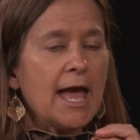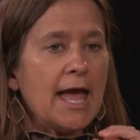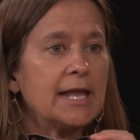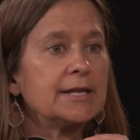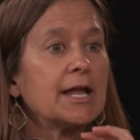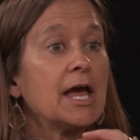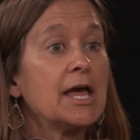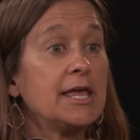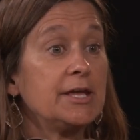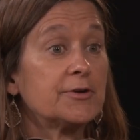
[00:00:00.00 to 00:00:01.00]
And
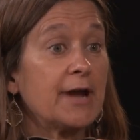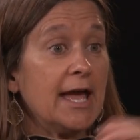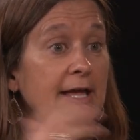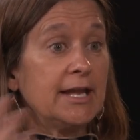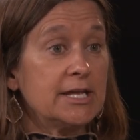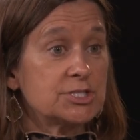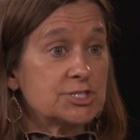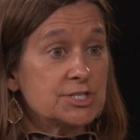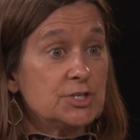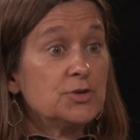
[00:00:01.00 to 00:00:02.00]
here at
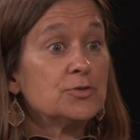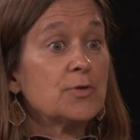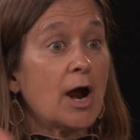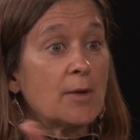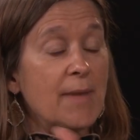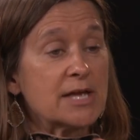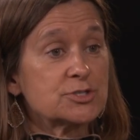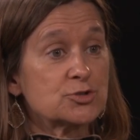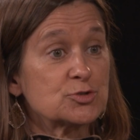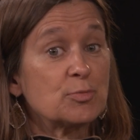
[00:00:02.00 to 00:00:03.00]
HCU, our
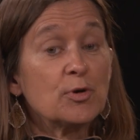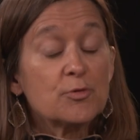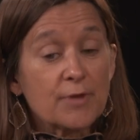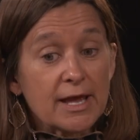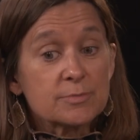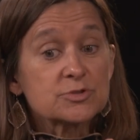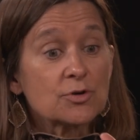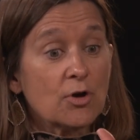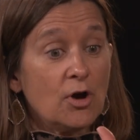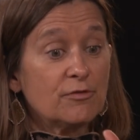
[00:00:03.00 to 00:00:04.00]
master's programs
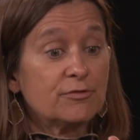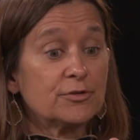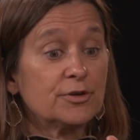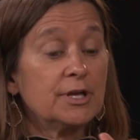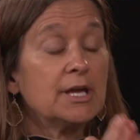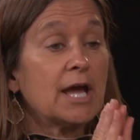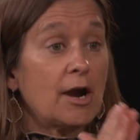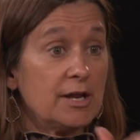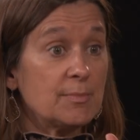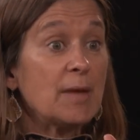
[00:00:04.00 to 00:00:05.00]
are offered,
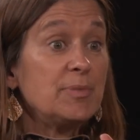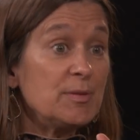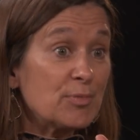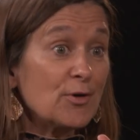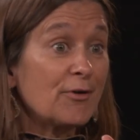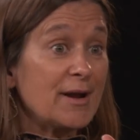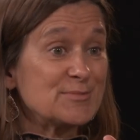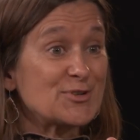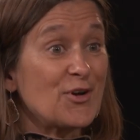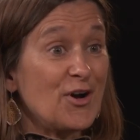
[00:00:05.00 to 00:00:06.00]
our MAP
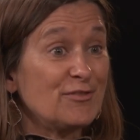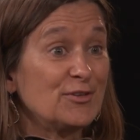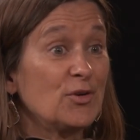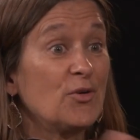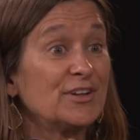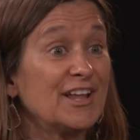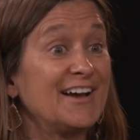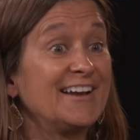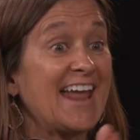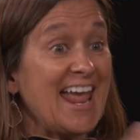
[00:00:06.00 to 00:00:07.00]
programs are offered
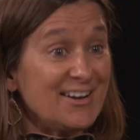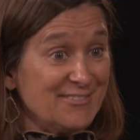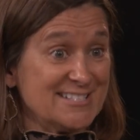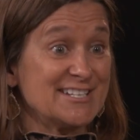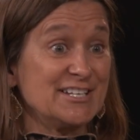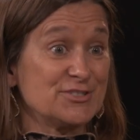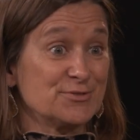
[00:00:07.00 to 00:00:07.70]
online and residential.